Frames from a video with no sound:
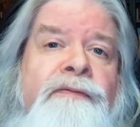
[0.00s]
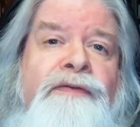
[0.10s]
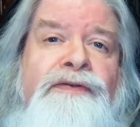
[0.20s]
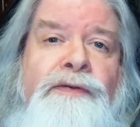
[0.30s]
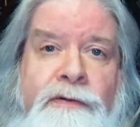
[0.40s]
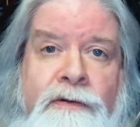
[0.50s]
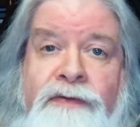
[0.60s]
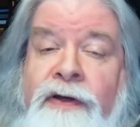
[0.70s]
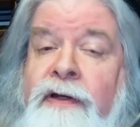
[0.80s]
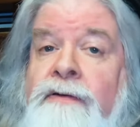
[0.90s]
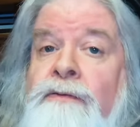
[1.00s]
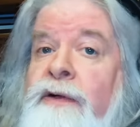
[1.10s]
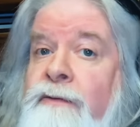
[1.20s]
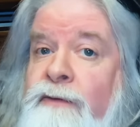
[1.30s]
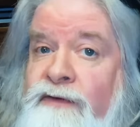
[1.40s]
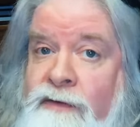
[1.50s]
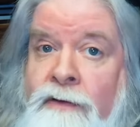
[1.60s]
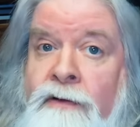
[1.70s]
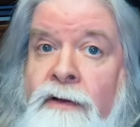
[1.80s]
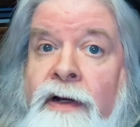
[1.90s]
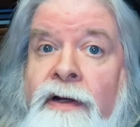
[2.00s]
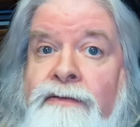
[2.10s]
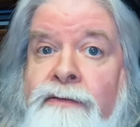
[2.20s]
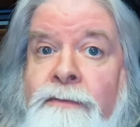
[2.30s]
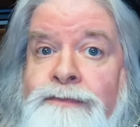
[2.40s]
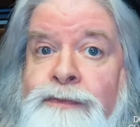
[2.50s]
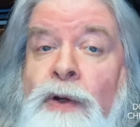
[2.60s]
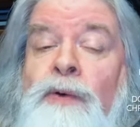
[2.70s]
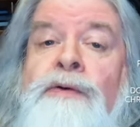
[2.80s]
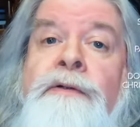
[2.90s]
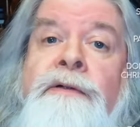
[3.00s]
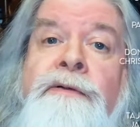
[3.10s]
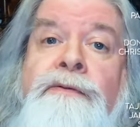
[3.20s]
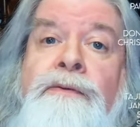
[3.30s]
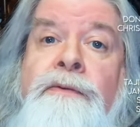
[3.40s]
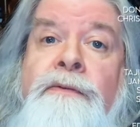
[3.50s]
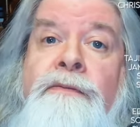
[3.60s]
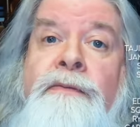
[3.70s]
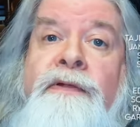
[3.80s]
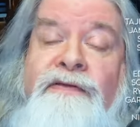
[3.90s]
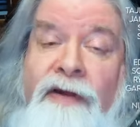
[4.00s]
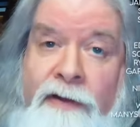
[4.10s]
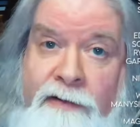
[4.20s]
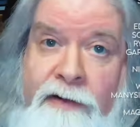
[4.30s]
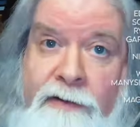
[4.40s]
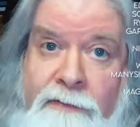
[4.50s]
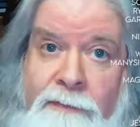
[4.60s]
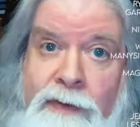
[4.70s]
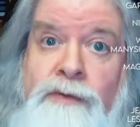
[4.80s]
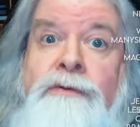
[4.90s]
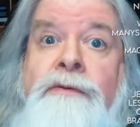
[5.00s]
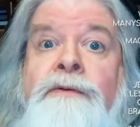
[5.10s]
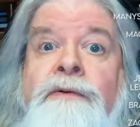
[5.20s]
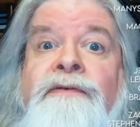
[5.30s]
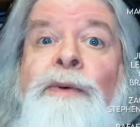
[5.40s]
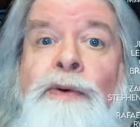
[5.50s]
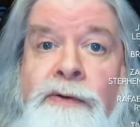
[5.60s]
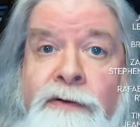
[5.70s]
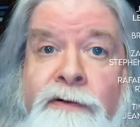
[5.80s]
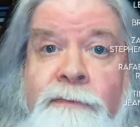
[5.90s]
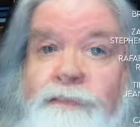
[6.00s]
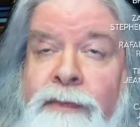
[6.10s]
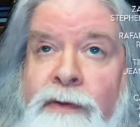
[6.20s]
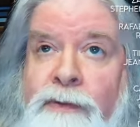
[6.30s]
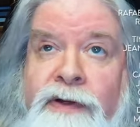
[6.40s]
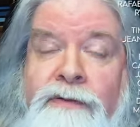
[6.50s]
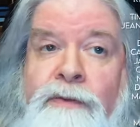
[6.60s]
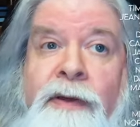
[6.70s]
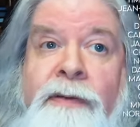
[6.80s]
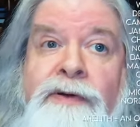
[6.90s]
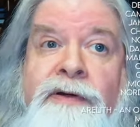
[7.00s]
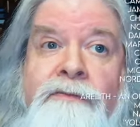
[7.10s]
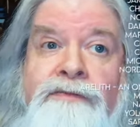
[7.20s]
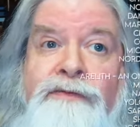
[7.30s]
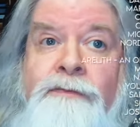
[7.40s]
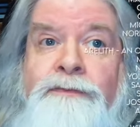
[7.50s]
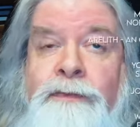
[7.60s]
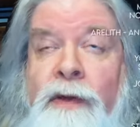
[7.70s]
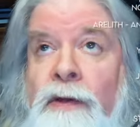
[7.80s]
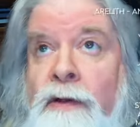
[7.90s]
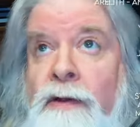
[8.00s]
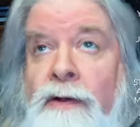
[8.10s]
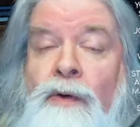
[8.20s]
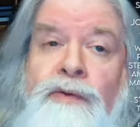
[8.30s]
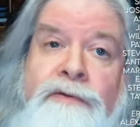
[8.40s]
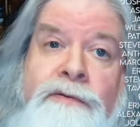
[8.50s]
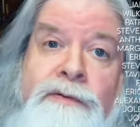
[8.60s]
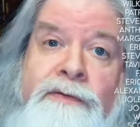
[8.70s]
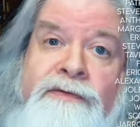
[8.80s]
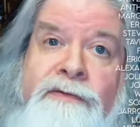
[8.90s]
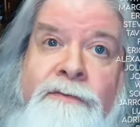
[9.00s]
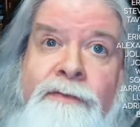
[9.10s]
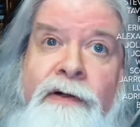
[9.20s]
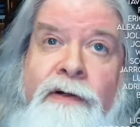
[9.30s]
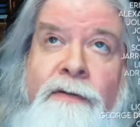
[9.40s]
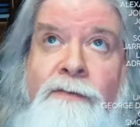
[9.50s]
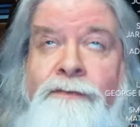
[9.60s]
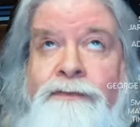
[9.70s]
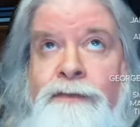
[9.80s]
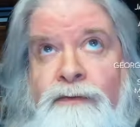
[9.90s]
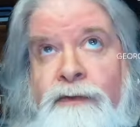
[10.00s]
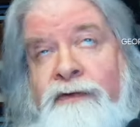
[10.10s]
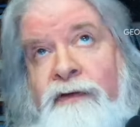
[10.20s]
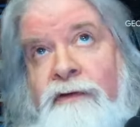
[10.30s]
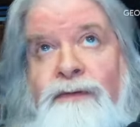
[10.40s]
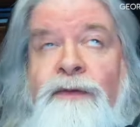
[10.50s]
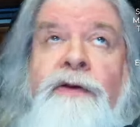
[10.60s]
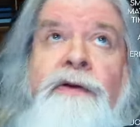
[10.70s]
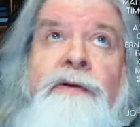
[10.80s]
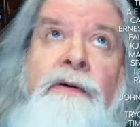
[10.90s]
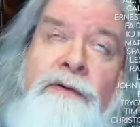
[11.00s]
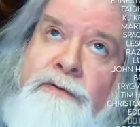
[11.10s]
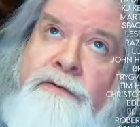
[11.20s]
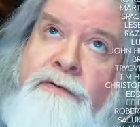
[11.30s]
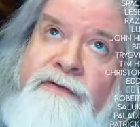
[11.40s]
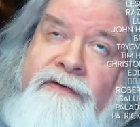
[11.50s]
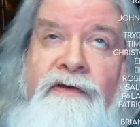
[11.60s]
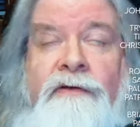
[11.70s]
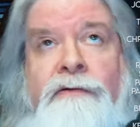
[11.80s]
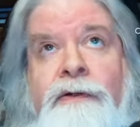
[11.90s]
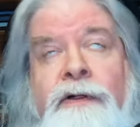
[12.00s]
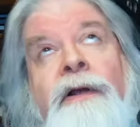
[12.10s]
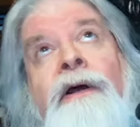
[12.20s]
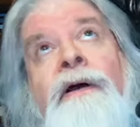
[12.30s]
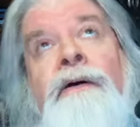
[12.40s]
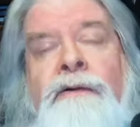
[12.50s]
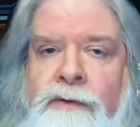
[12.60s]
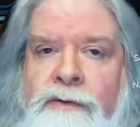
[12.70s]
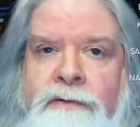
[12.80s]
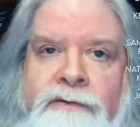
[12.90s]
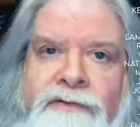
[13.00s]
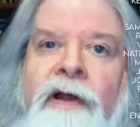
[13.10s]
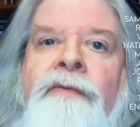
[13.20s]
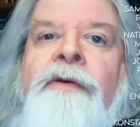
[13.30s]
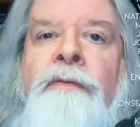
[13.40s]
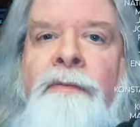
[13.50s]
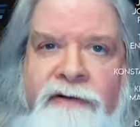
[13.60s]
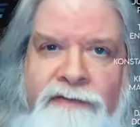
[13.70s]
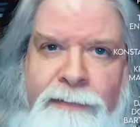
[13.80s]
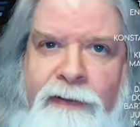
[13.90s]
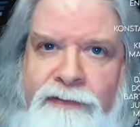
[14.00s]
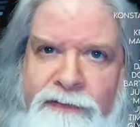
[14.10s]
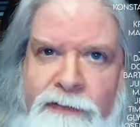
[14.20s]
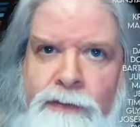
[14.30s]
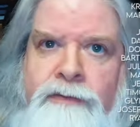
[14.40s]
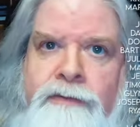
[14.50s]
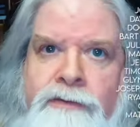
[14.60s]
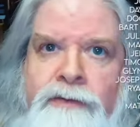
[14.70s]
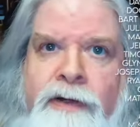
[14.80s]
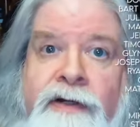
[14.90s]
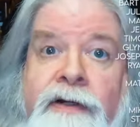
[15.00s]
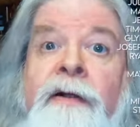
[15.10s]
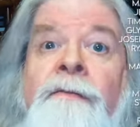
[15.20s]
of the Circle of Eight when he was still alive, Otiluke is dead now. Otiluke was murdered. We remember him from Otiluke's um, Freezing Sphere, Otiluke's Incendiary Cloud, Otiluke's. There are many spells that Otiluke created.